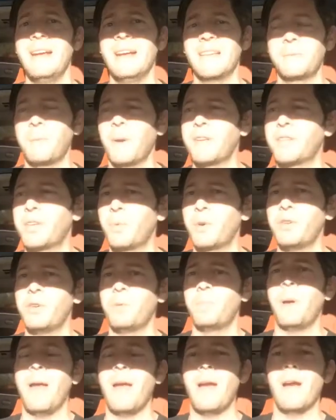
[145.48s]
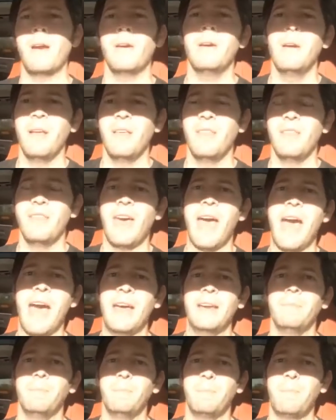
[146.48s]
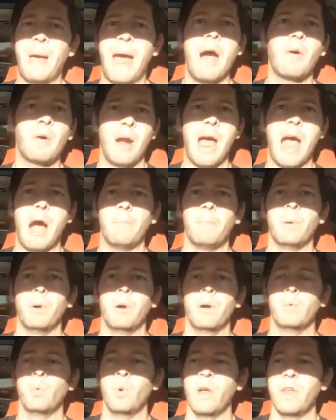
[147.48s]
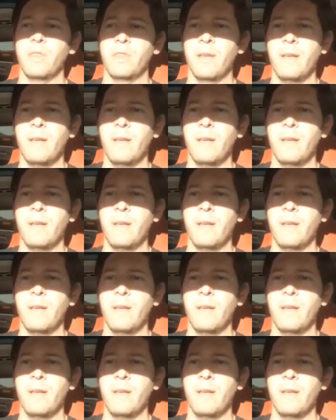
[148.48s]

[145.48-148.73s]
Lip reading: especially when you pair that power output with